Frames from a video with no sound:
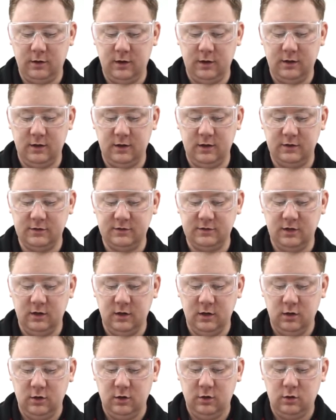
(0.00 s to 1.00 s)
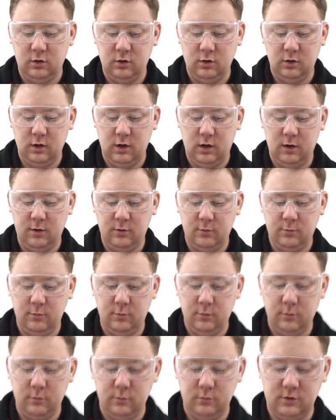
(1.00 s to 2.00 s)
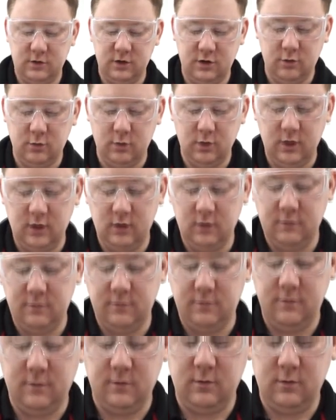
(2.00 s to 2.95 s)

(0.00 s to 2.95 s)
that there's a degree of